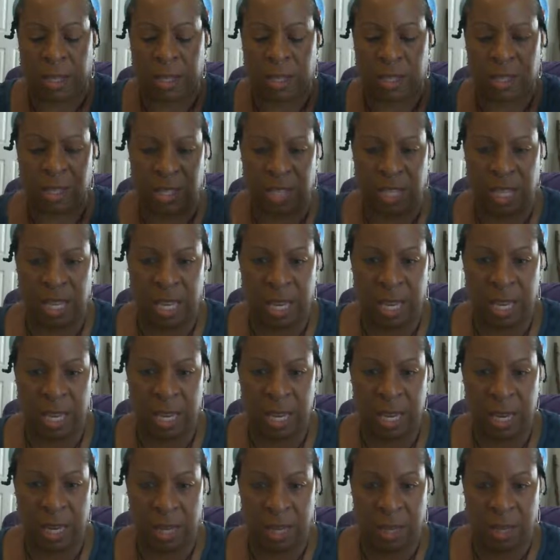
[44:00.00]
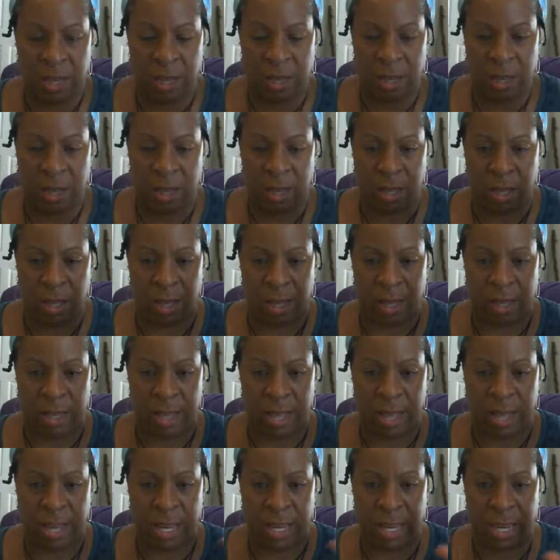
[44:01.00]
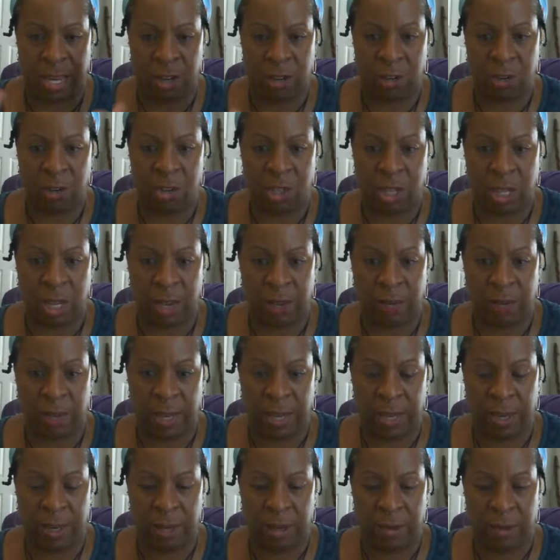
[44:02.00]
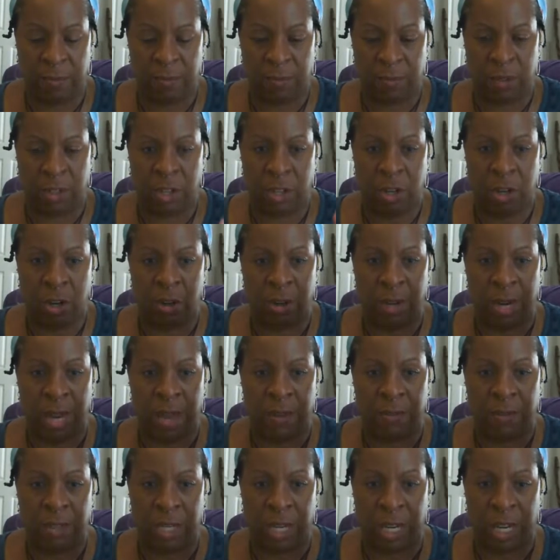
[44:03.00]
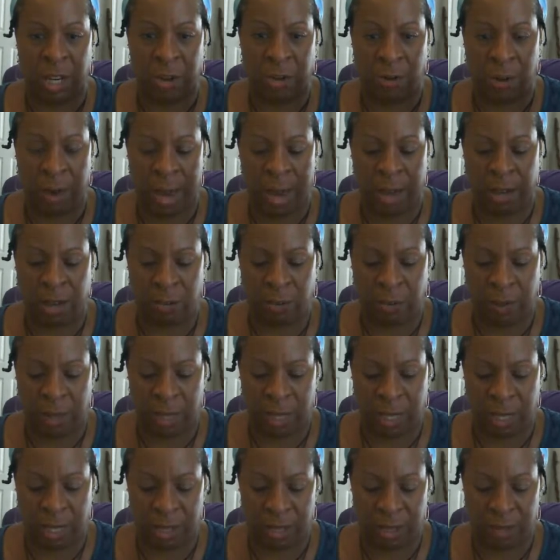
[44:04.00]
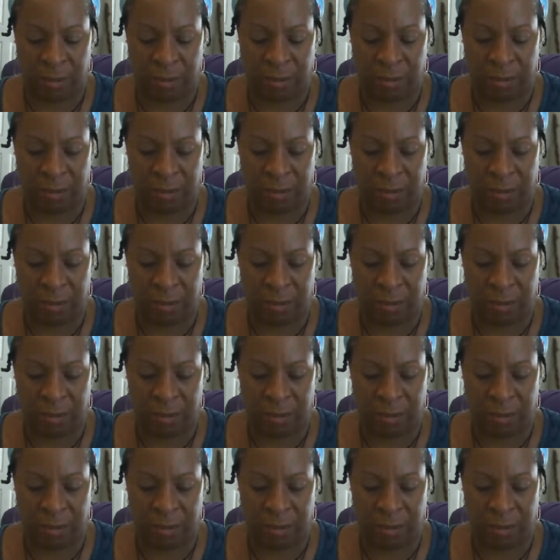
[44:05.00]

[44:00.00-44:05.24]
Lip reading: see the energy of it. You don't have to interact with it.